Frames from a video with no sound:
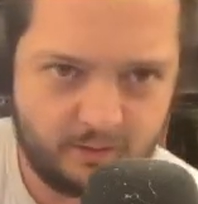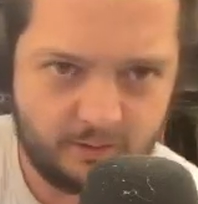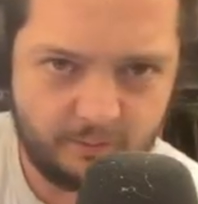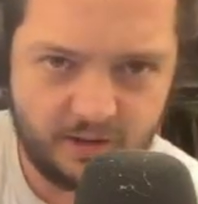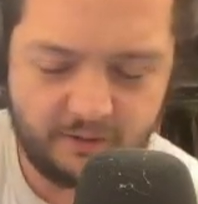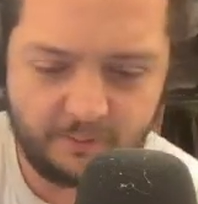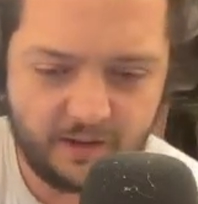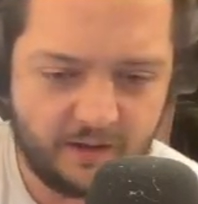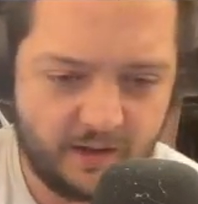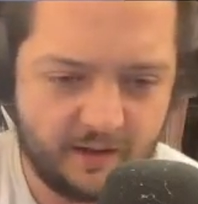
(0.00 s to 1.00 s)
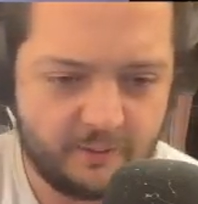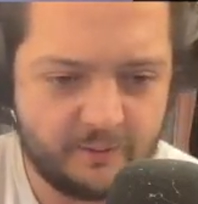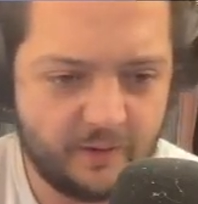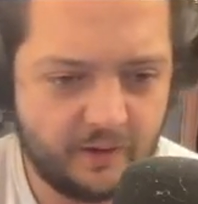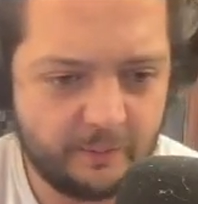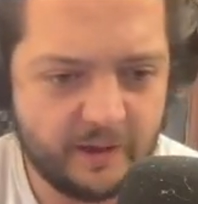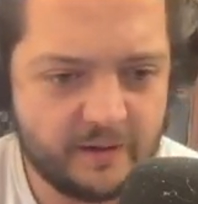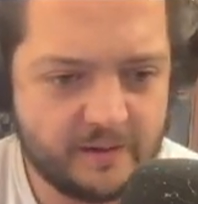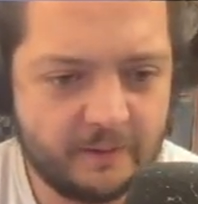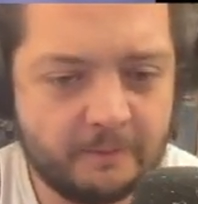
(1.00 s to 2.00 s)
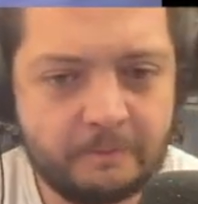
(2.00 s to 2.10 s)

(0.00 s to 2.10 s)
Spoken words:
the middle of my thigh. It was very embarrassing.